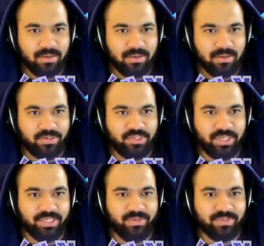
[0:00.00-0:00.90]
Oh
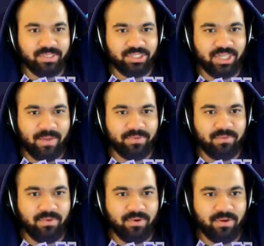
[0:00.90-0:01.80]
shit, she wants to shop
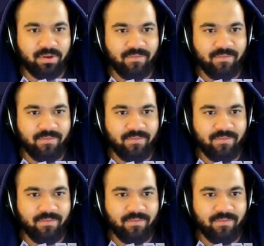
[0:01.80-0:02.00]
some more.